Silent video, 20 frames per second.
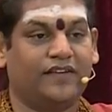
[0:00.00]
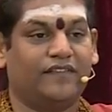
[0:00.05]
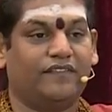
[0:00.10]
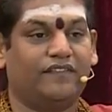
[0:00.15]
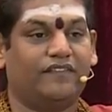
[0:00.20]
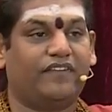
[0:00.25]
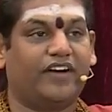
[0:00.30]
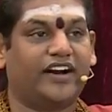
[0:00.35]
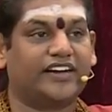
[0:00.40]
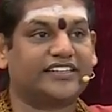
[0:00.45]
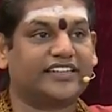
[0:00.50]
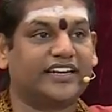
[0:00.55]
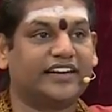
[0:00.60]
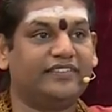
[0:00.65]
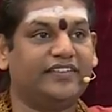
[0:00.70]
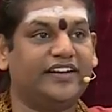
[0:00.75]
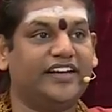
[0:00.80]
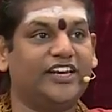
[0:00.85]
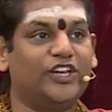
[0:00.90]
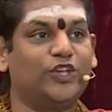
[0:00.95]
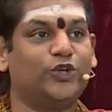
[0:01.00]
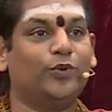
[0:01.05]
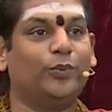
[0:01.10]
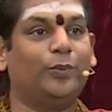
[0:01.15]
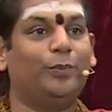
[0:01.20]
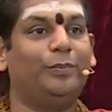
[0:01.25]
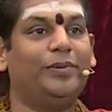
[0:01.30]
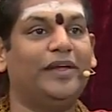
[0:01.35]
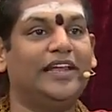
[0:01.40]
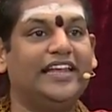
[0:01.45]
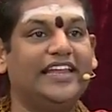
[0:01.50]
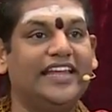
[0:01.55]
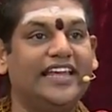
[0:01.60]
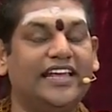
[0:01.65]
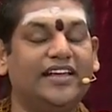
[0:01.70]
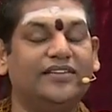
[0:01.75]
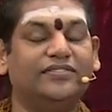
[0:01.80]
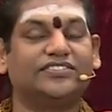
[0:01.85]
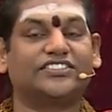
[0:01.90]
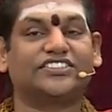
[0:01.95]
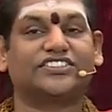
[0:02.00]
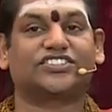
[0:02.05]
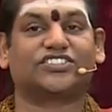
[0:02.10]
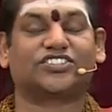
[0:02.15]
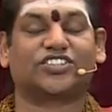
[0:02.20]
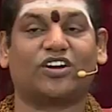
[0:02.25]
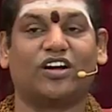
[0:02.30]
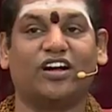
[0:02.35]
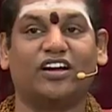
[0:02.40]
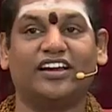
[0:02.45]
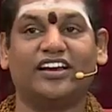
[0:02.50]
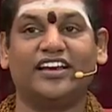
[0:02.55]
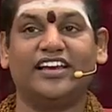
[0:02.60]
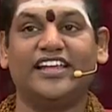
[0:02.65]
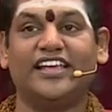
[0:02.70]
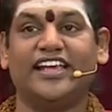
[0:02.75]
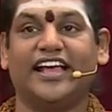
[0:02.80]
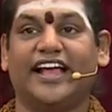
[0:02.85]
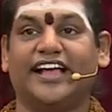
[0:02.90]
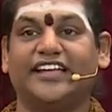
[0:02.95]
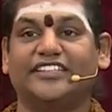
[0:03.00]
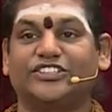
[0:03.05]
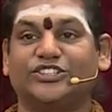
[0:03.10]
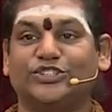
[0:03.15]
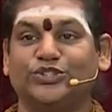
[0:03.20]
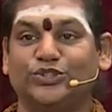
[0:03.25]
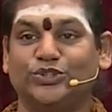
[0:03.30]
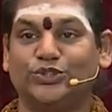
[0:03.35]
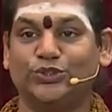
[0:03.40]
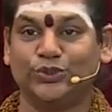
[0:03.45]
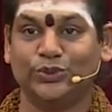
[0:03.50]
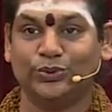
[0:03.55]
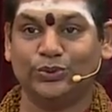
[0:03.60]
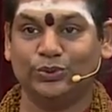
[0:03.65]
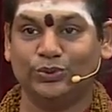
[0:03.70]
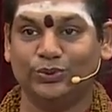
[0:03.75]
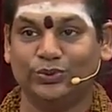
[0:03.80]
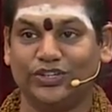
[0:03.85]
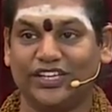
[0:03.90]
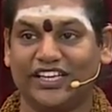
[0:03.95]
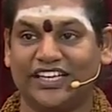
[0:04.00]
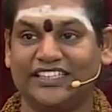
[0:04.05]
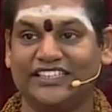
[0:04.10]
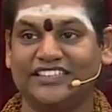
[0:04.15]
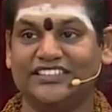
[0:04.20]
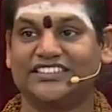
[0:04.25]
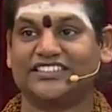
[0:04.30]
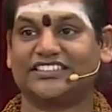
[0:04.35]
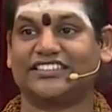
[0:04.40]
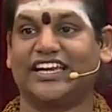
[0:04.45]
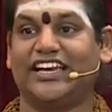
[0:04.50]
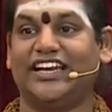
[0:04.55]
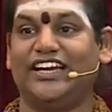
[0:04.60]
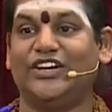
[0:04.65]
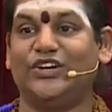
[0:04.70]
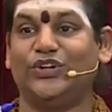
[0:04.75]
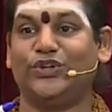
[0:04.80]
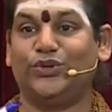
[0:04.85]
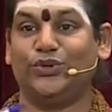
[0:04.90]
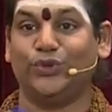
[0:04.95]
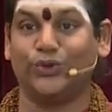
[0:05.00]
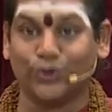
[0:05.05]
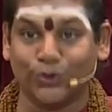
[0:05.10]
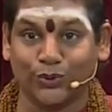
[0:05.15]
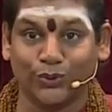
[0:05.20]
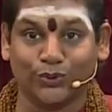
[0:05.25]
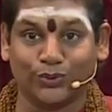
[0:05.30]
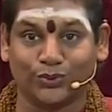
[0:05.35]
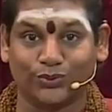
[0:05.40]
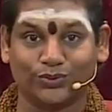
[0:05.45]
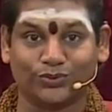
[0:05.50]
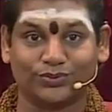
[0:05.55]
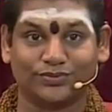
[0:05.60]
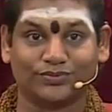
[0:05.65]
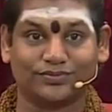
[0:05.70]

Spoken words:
whatever you believe strongly as you inside you,